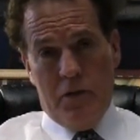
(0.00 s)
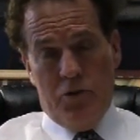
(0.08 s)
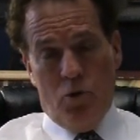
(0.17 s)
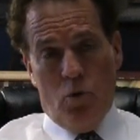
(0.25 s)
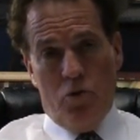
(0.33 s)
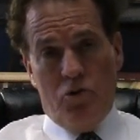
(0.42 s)

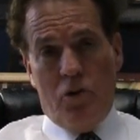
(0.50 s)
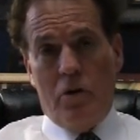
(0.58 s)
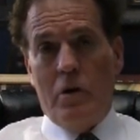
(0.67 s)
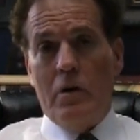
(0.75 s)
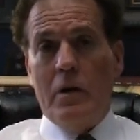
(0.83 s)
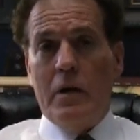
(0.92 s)

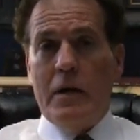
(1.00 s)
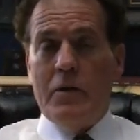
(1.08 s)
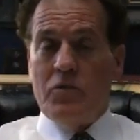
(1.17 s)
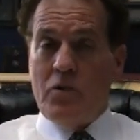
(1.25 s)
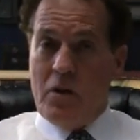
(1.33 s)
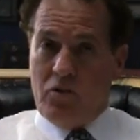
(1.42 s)
Georgia
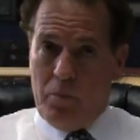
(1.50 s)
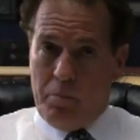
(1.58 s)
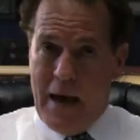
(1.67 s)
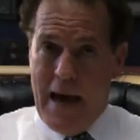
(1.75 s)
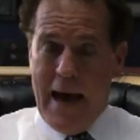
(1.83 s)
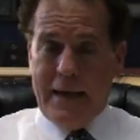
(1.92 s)
is
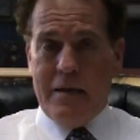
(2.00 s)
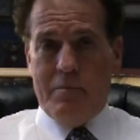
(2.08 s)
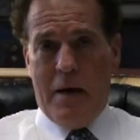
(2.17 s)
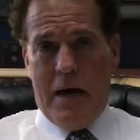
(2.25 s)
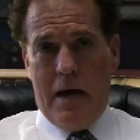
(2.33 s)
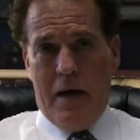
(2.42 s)

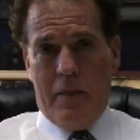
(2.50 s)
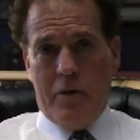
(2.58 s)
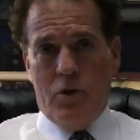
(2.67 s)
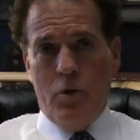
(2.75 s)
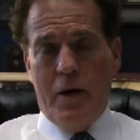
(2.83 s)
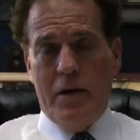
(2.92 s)
abiding by the
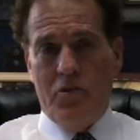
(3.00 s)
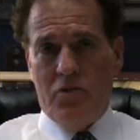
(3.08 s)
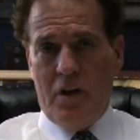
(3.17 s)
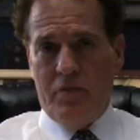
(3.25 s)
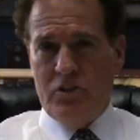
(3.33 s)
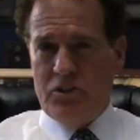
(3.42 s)

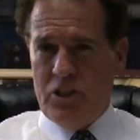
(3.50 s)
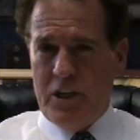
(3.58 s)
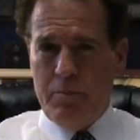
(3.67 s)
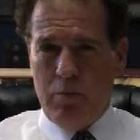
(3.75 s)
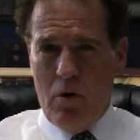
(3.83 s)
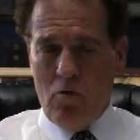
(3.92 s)

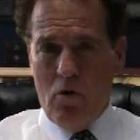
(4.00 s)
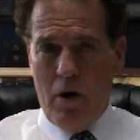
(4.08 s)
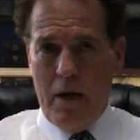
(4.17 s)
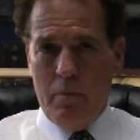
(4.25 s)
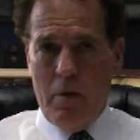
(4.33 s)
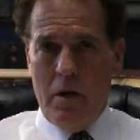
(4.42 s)
287G
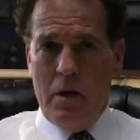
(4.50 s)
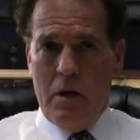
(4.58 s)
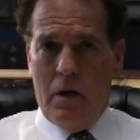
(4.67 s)
program,